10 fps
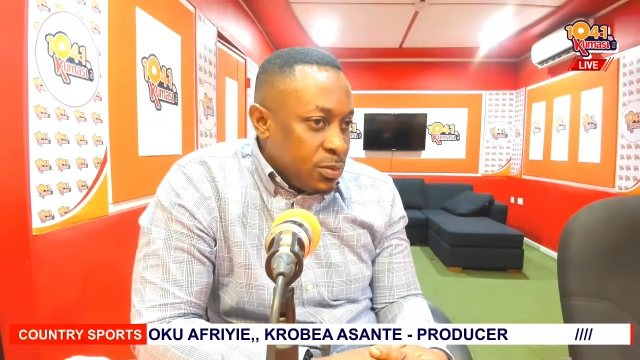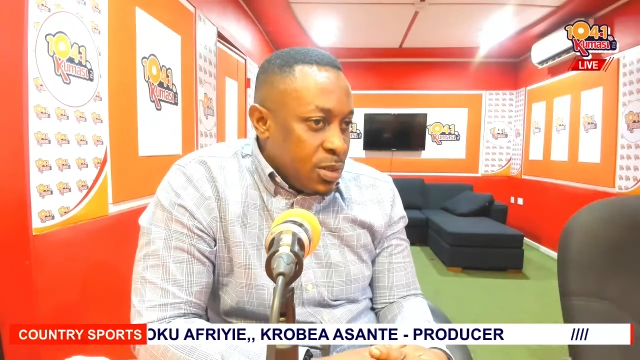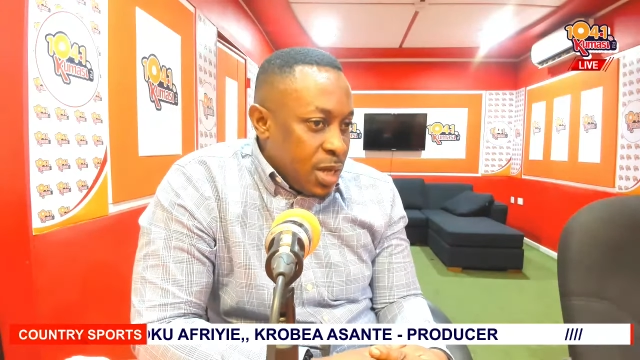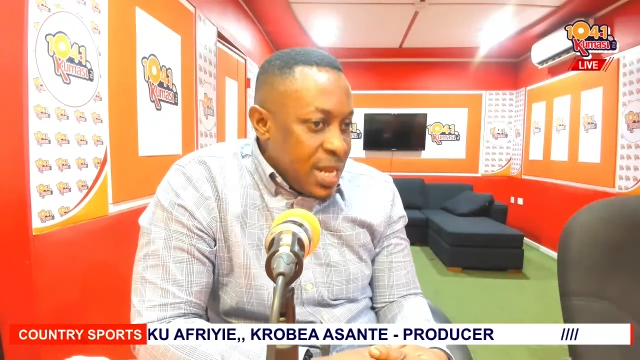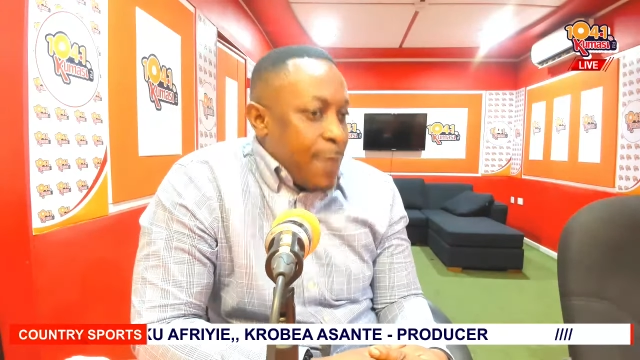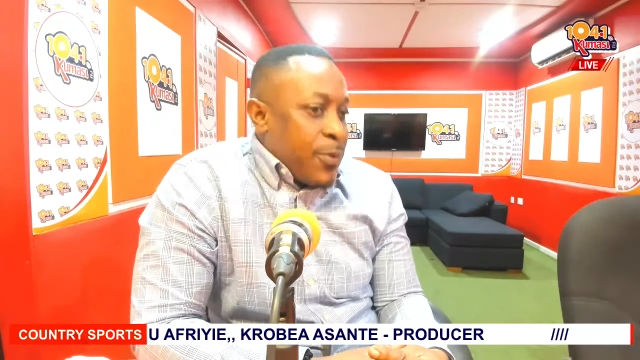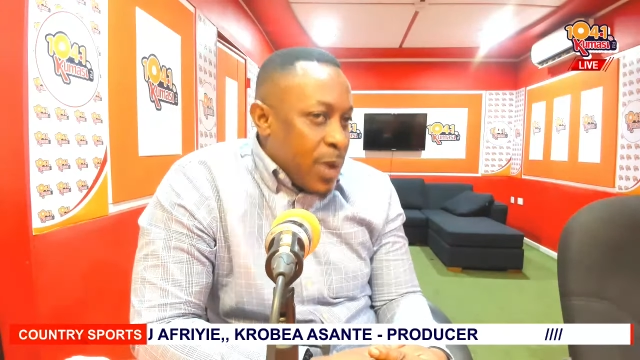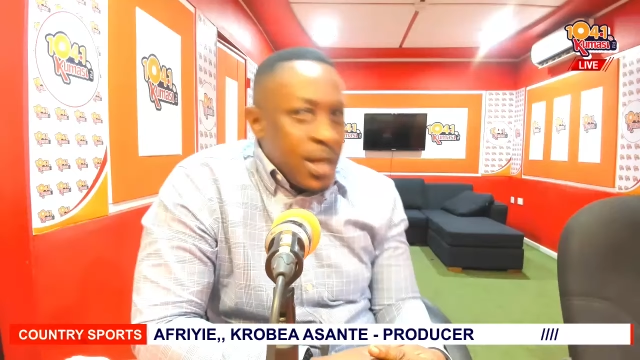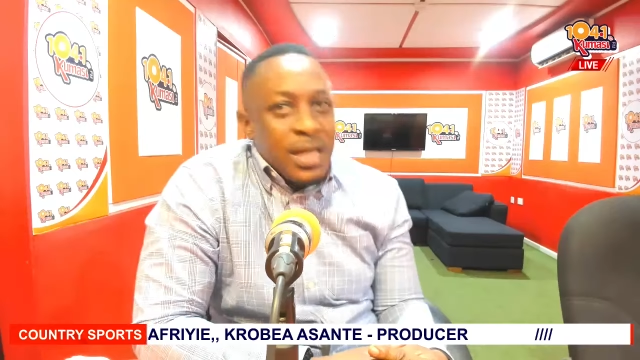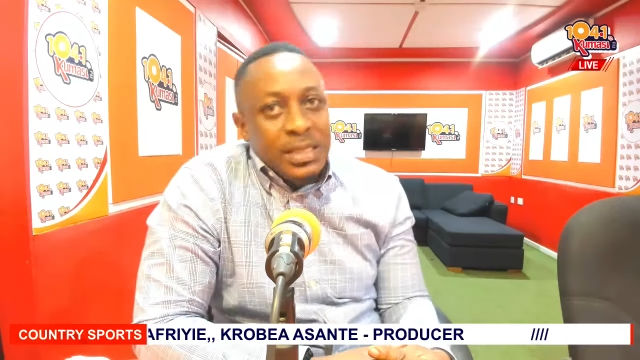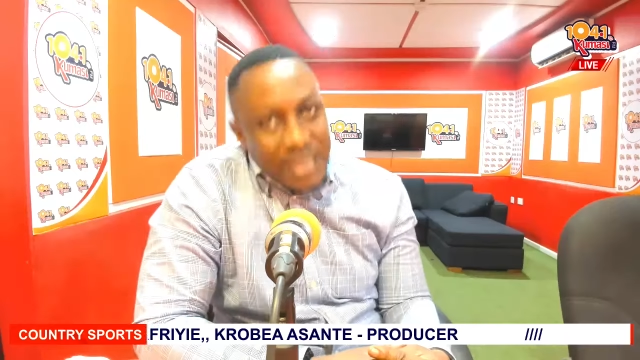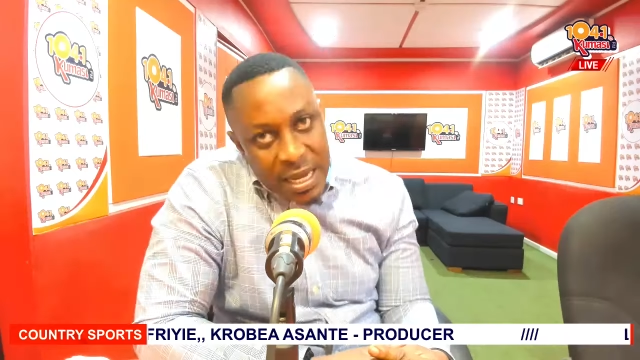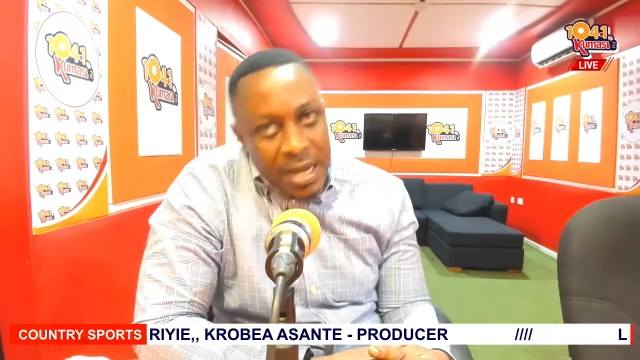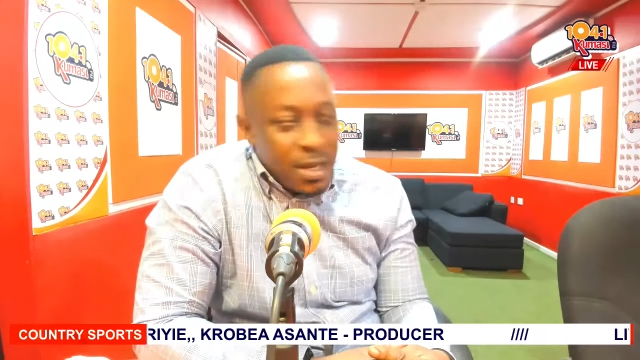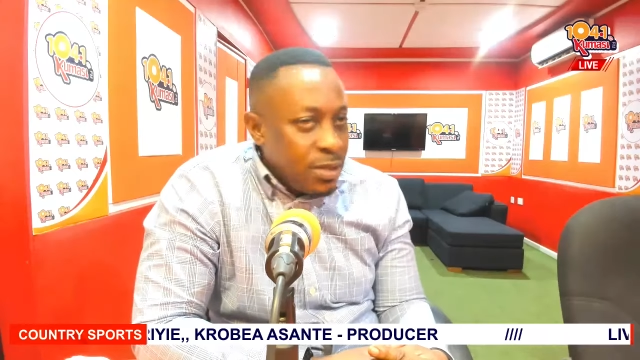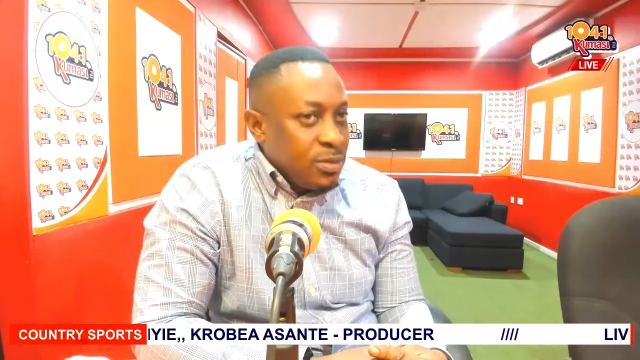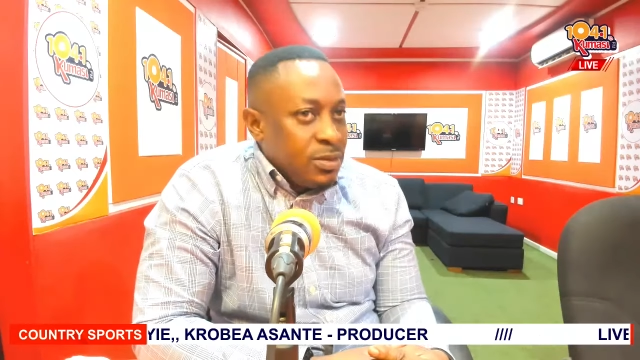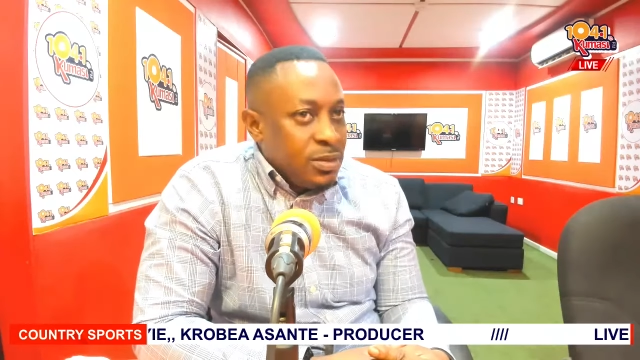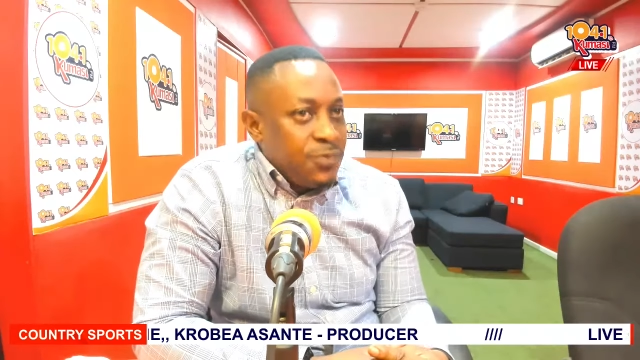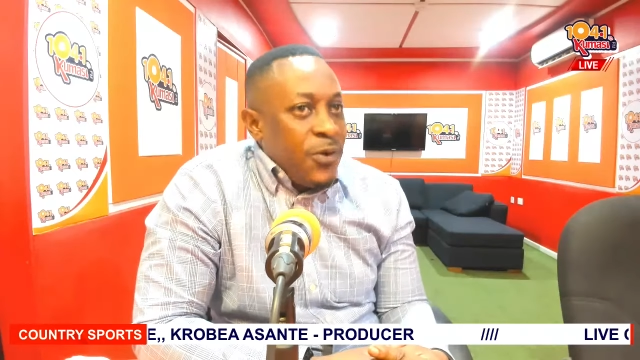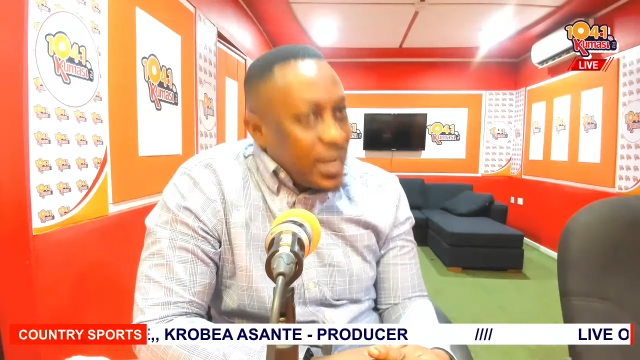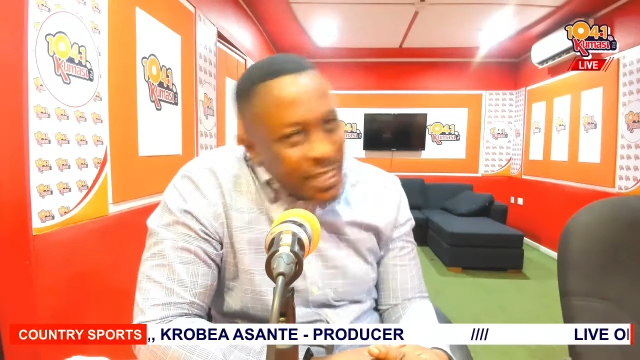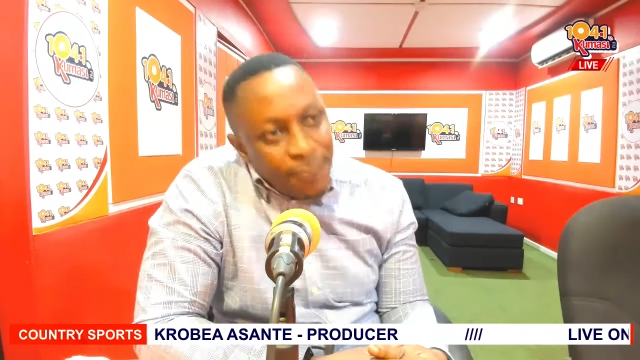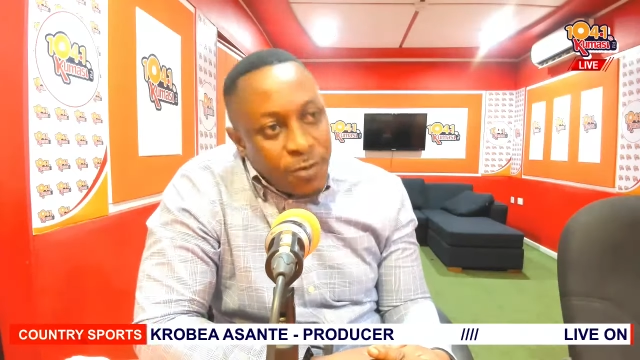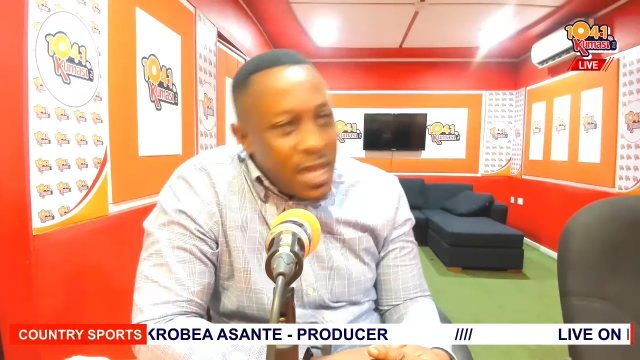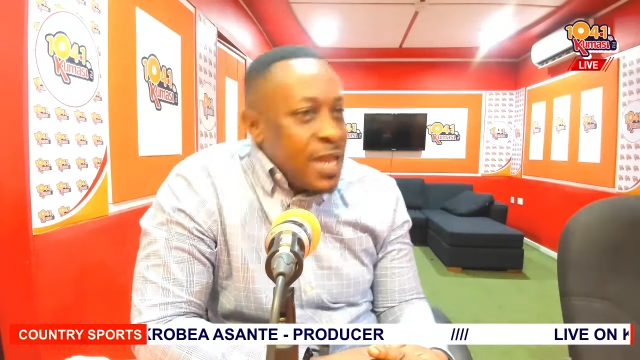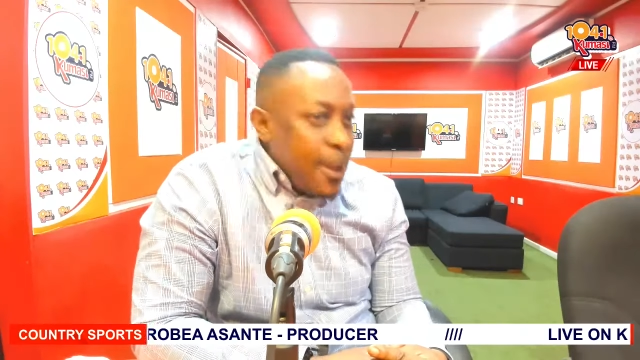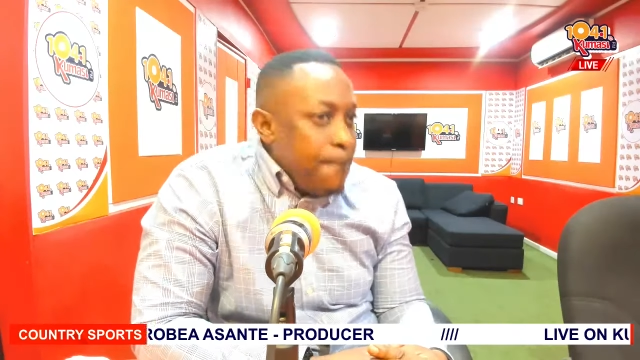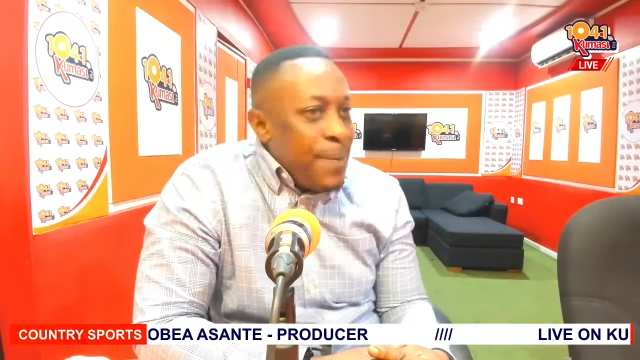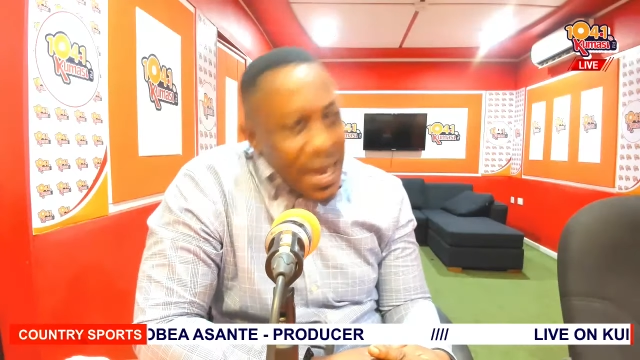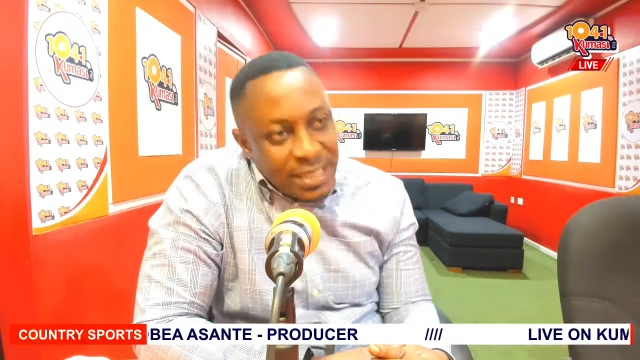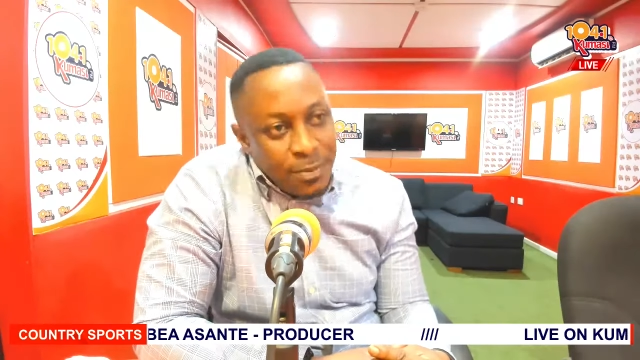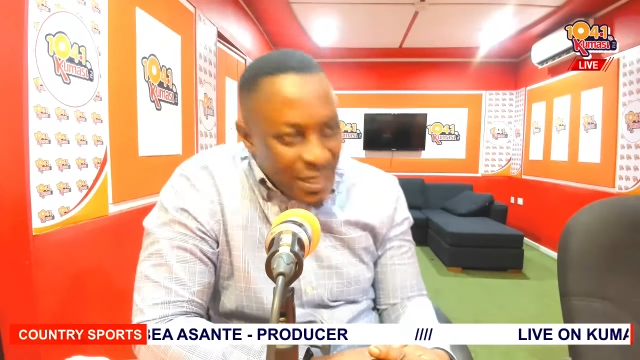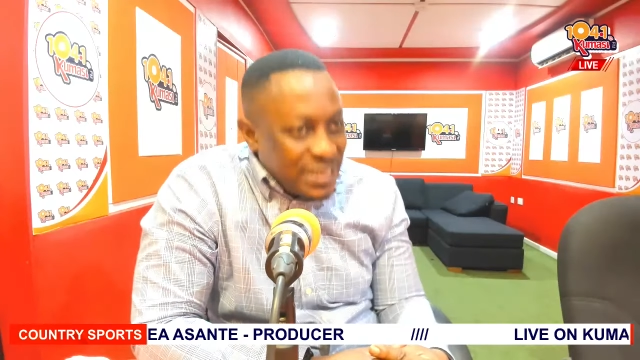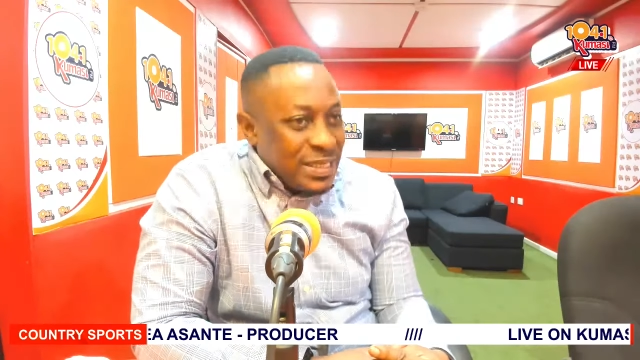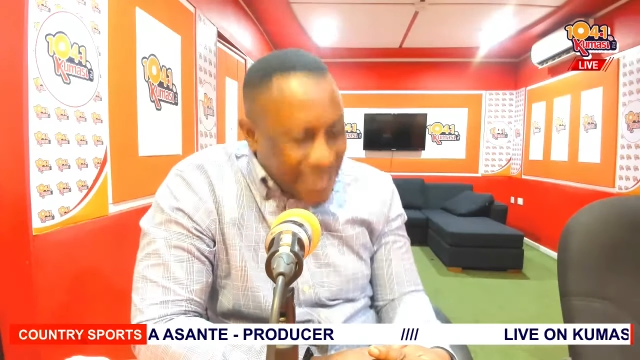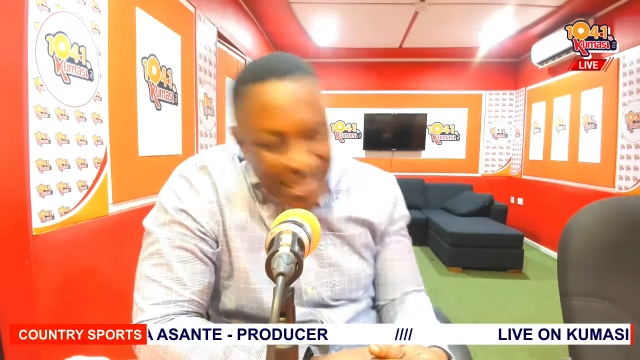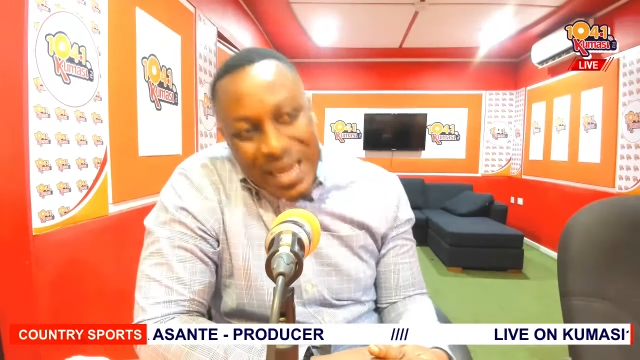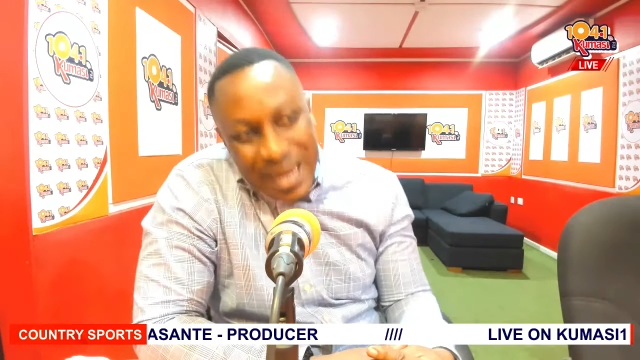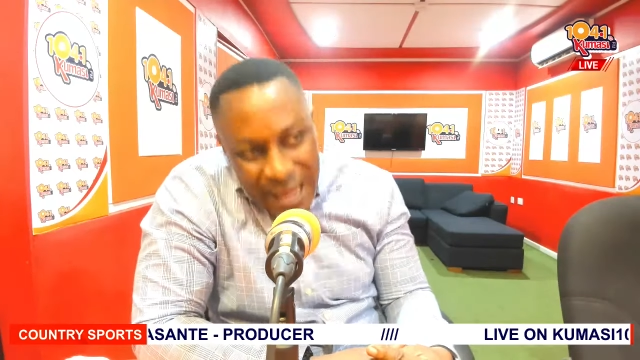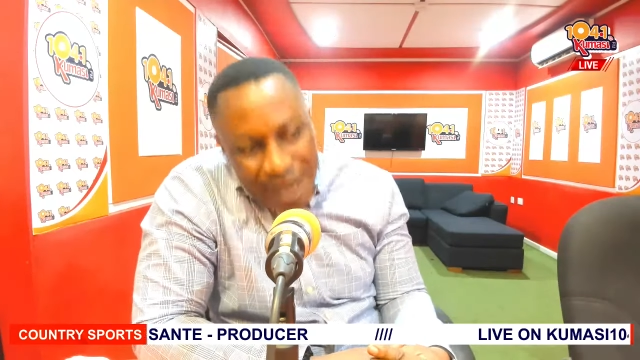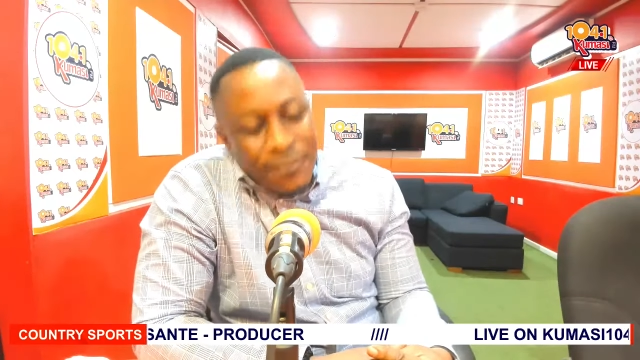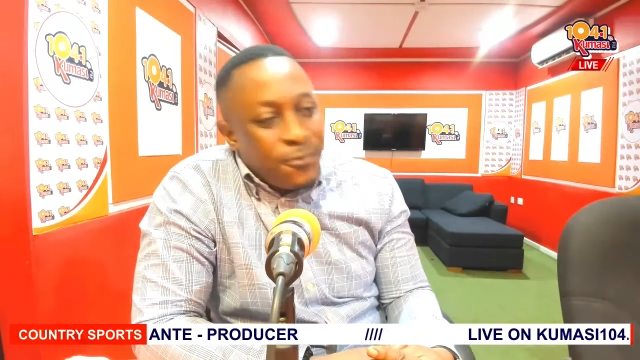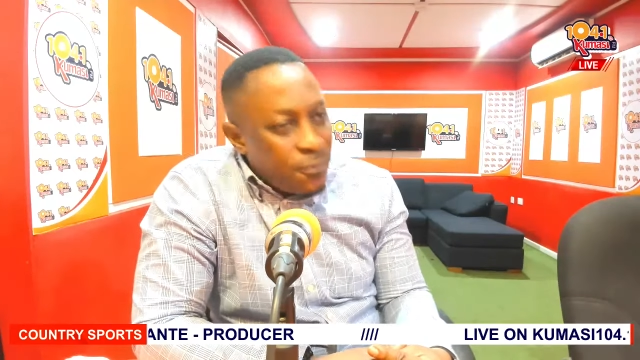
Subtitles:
you know, I'm saying there. First half, not any bad, but second half.